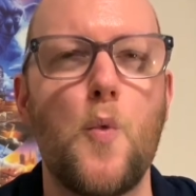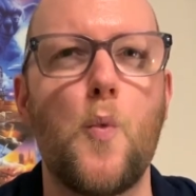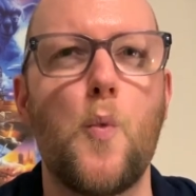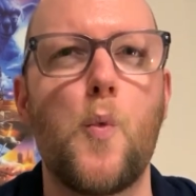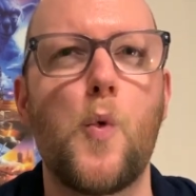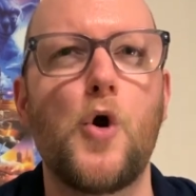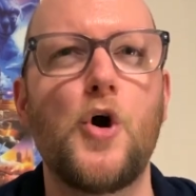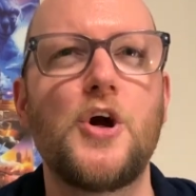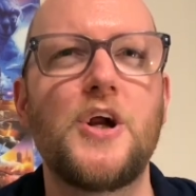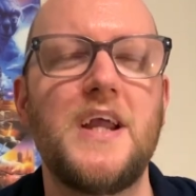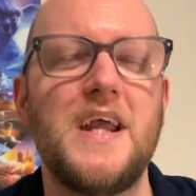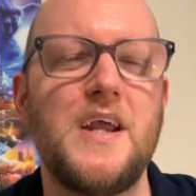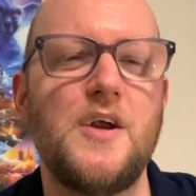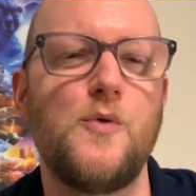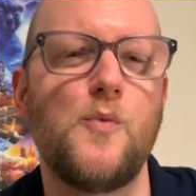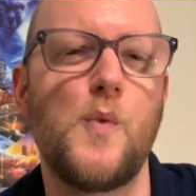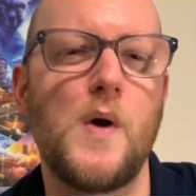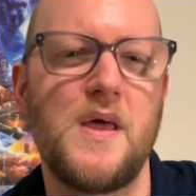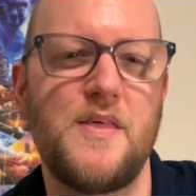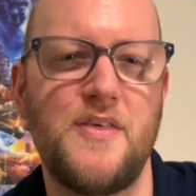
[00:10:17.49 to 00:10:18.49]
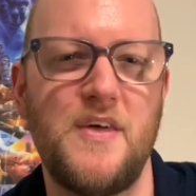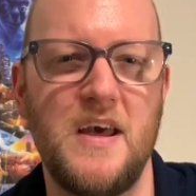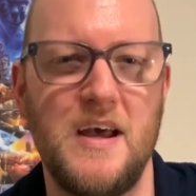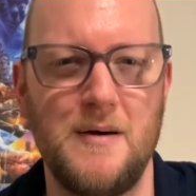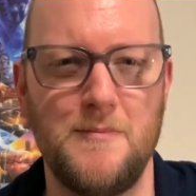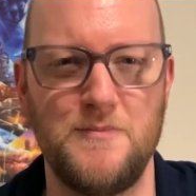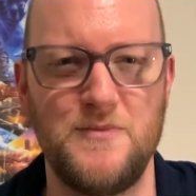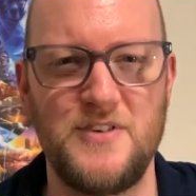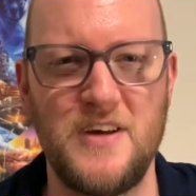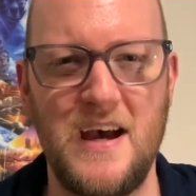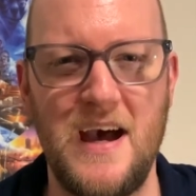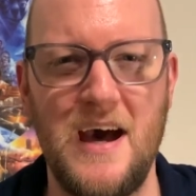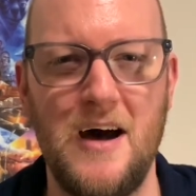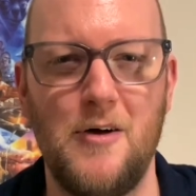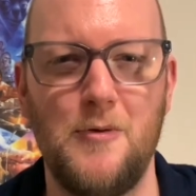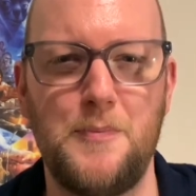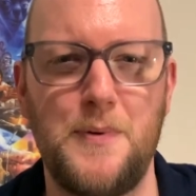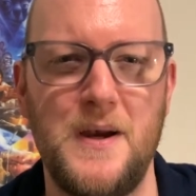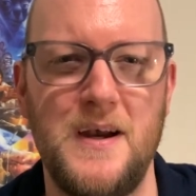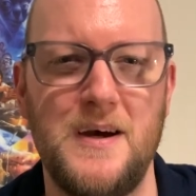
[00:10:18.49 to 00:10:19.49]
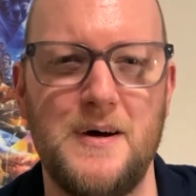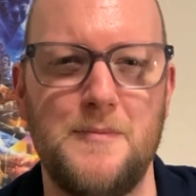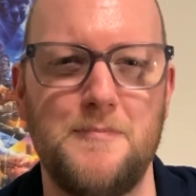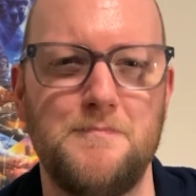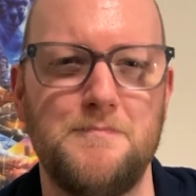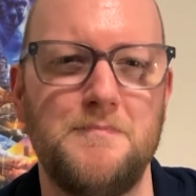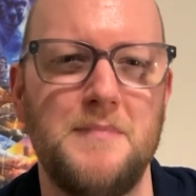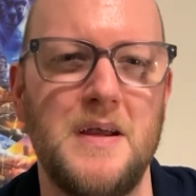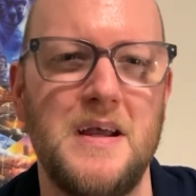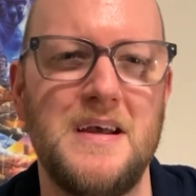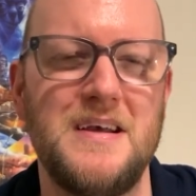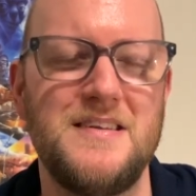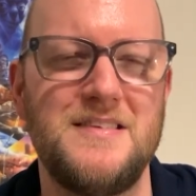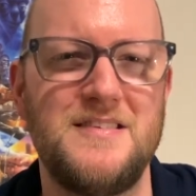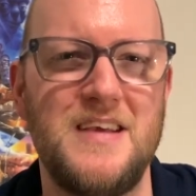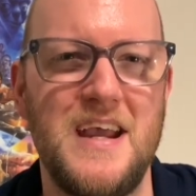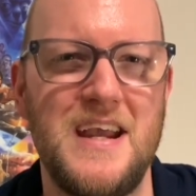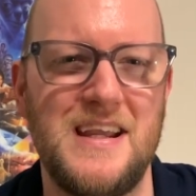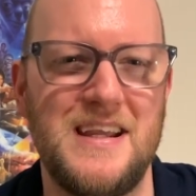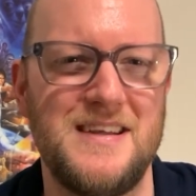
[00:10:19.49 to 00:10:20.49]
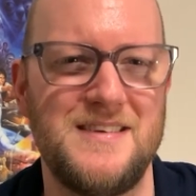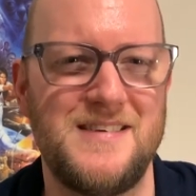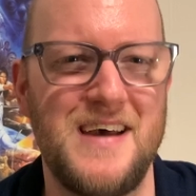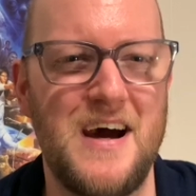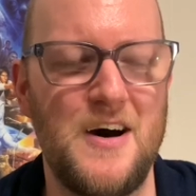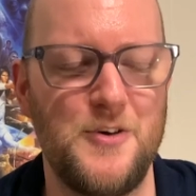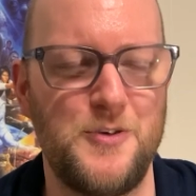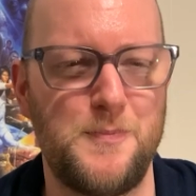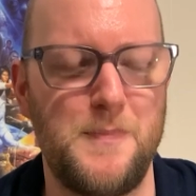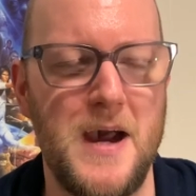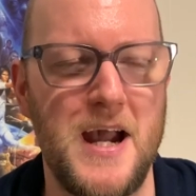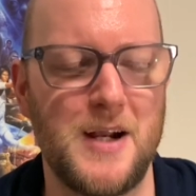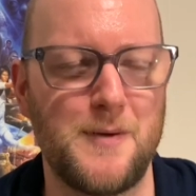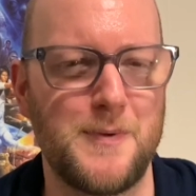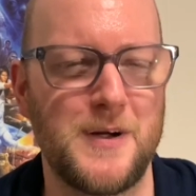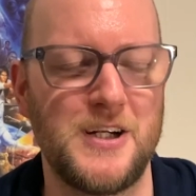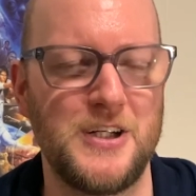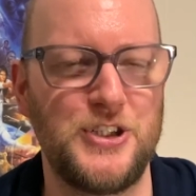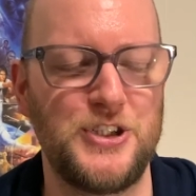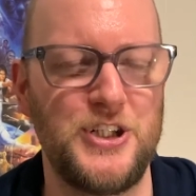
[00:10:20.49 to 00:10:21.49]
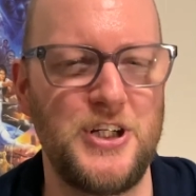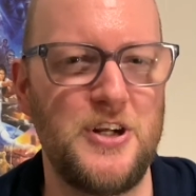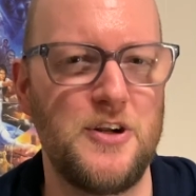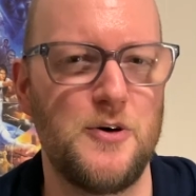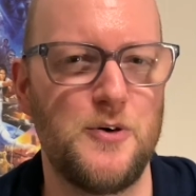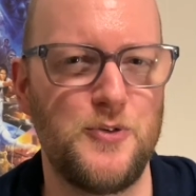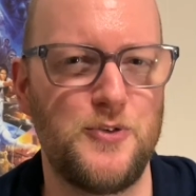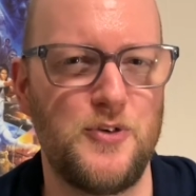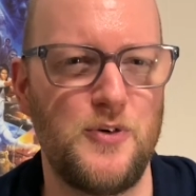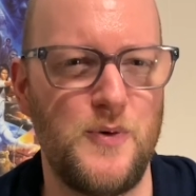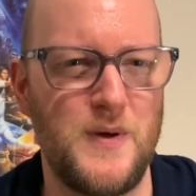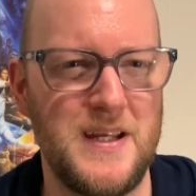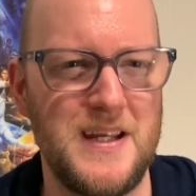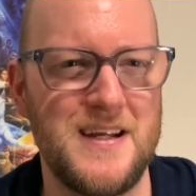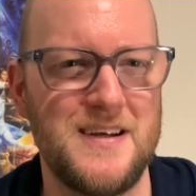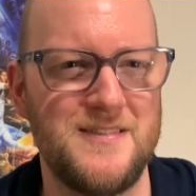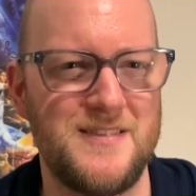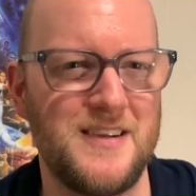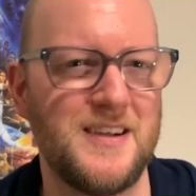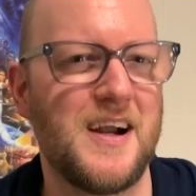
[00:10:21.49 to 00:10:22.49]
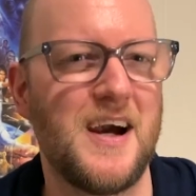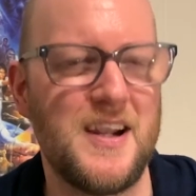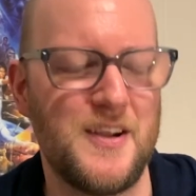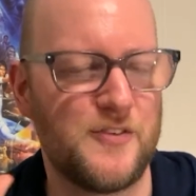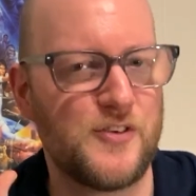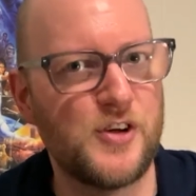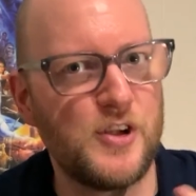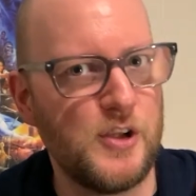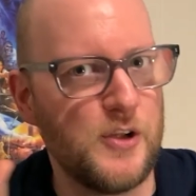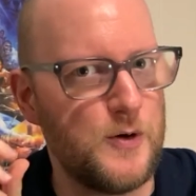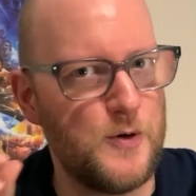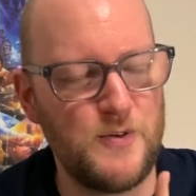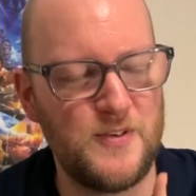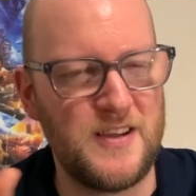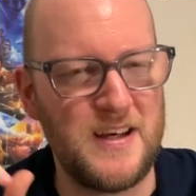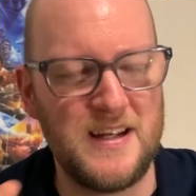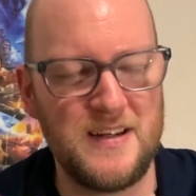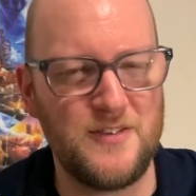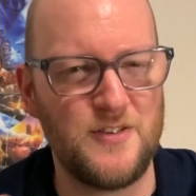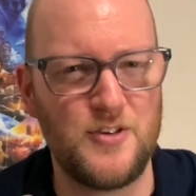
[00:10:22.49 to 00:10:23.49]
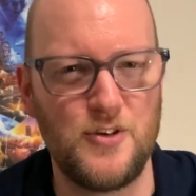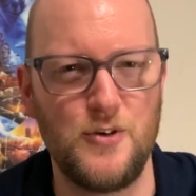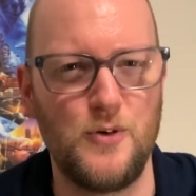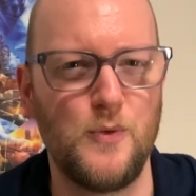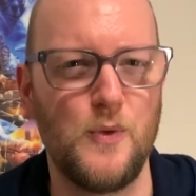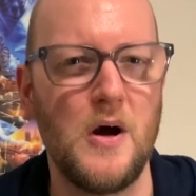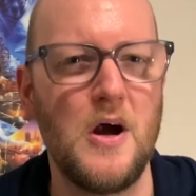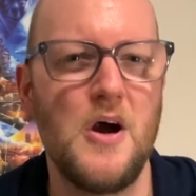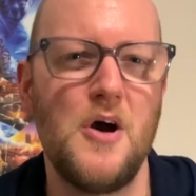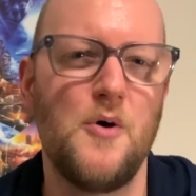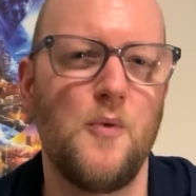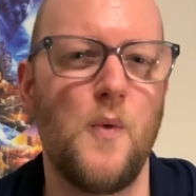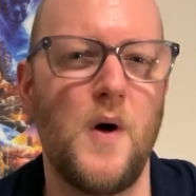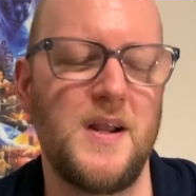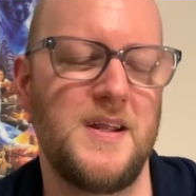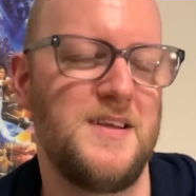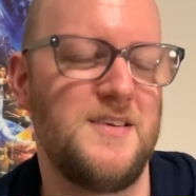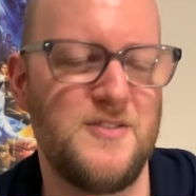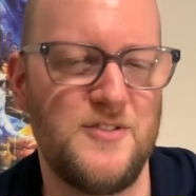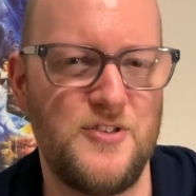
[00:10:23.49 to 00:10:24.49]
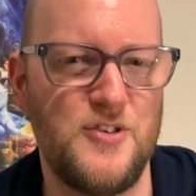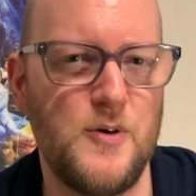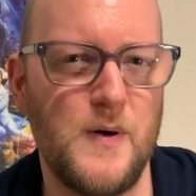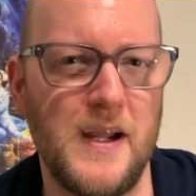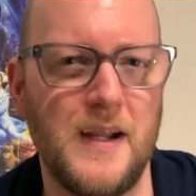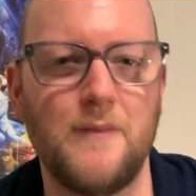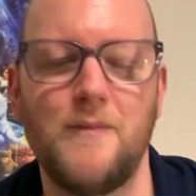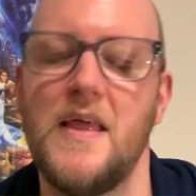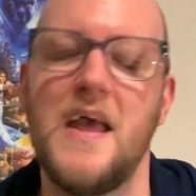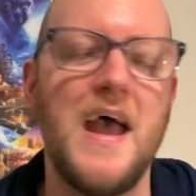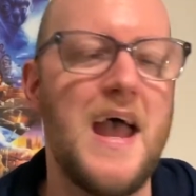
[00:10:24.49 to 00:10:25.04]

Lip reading: working with him to help him take his house back because she knows who he is and kind of clues into what he's doing.